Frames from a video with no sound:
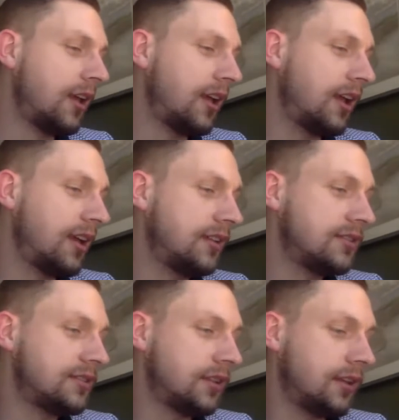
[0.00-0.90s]
And
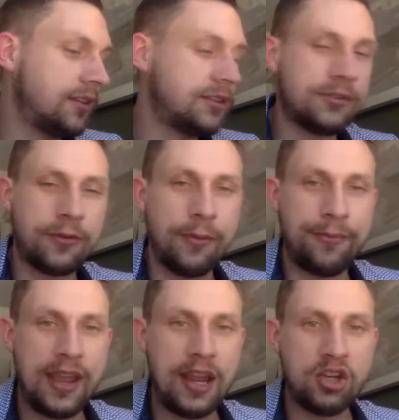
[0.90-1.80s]
this is from
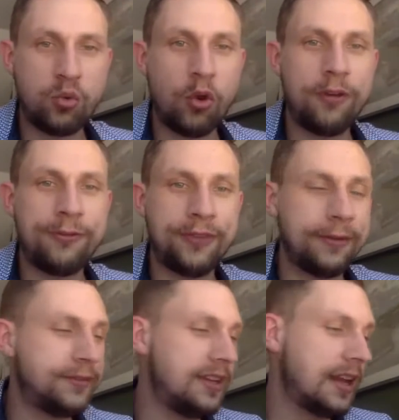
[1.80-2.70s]
page
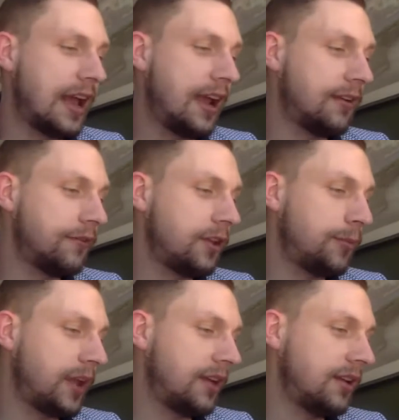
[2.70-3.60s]
159 of the
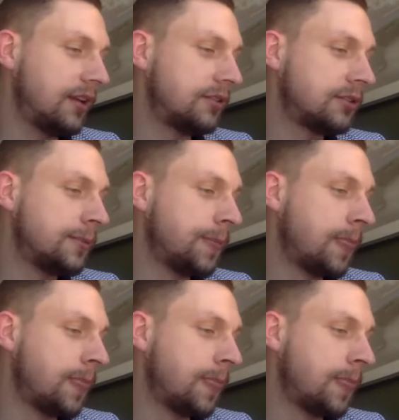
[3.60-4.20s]
appendix.